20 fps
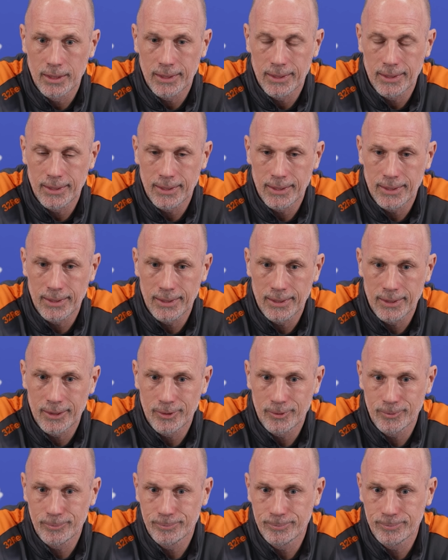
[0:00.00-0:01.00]

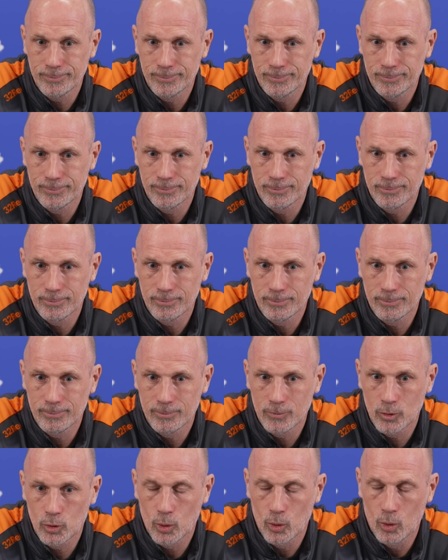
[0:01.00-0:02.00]

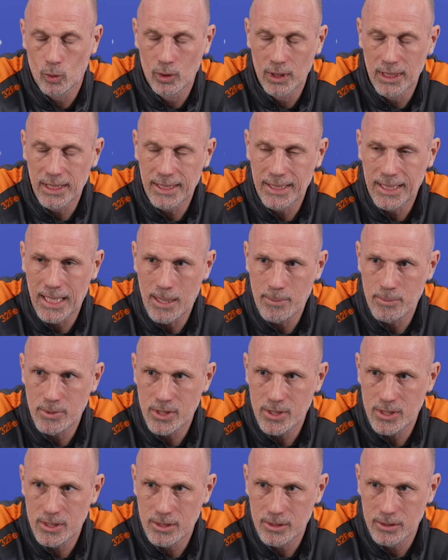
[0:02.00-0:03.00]
to only
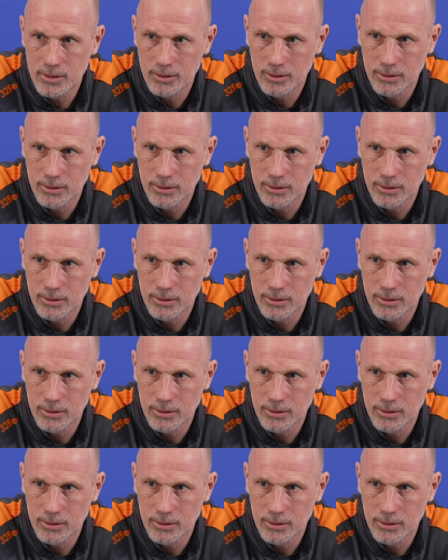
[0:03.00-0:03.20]
games